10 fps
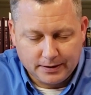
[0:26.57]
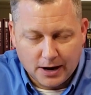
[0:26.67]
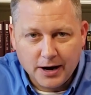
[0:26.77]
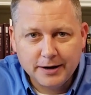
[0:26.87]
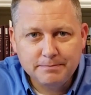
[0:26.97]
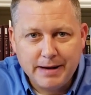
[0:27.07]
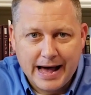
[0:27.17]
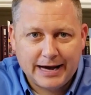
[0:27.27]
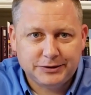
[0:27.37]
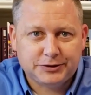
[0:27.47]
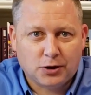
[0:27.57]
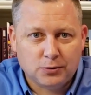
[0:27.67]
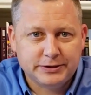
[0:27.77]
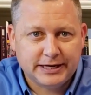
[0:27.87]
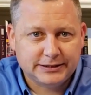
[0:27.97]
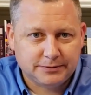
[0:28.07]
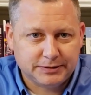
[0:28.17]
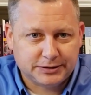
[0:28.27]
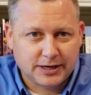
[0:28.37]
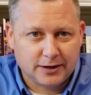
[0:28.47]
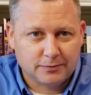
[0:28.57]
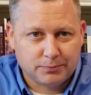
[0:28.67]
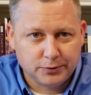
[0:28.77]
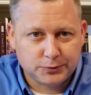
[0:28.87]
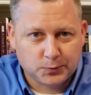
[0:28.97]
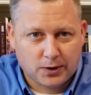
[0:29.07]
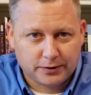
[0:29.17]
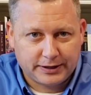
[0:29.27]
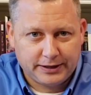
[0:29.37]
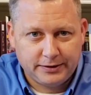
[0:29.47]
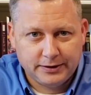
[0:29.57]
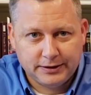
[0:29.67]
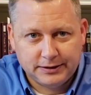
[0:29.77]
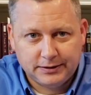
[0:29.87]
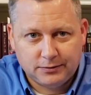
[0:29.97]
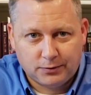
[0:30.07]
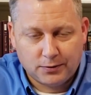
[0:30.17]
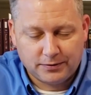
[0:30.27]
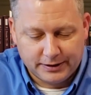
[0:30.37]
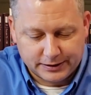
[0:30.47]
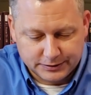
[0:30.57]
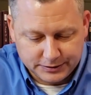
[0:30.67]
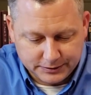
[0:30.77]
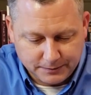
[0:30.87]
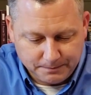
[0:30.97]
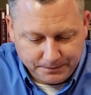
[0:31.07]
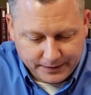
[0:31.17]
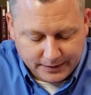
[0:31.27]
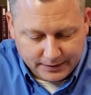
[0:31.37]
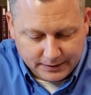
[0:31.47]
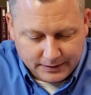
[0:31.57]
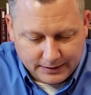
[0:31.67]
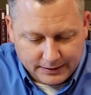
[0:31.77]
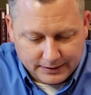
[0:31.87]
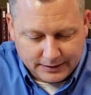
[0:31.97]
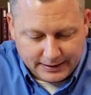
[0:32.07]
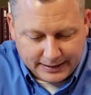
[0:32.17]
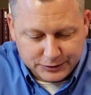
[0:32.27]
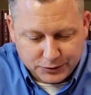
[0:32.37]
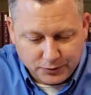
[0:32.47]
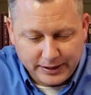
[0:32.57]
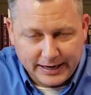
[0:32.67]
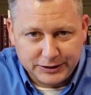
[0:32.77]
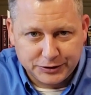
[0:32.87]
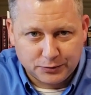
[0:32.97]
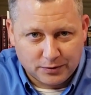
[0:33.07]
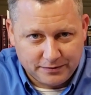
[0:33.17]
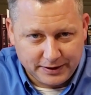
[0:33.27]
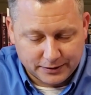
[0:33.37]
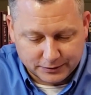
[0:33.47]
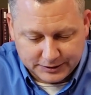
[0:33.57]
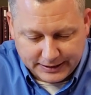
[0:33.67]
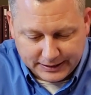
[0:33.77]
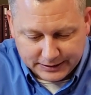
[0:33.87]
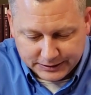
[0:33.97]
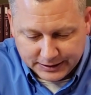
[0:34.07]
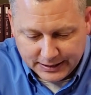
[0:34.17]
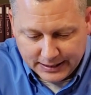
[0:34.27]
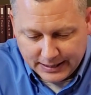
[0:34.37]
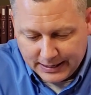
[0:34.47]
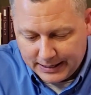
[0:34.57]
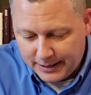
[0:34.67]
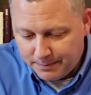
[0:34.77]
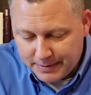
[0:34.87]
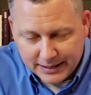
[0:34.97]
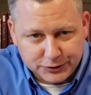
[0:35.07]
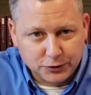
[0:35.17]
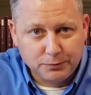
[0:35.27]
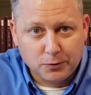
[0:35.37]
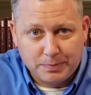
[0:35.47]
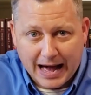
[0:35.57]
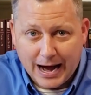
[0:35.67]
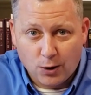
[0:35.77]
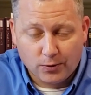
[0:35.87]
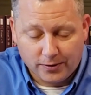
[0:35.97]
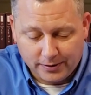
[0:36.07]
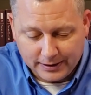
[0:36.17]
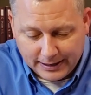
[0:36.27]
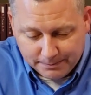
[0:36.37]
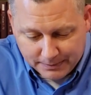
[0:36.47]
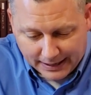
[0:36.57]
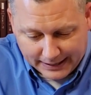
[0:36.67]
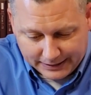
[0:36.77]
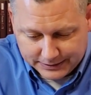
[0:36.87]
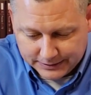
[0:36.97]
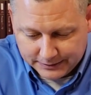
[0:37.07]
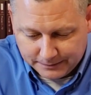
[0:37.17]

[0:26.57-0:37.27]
Unmatched Old Testament scholar Bruce Waltke wrote this: His creation reveals His immeasurable power and might,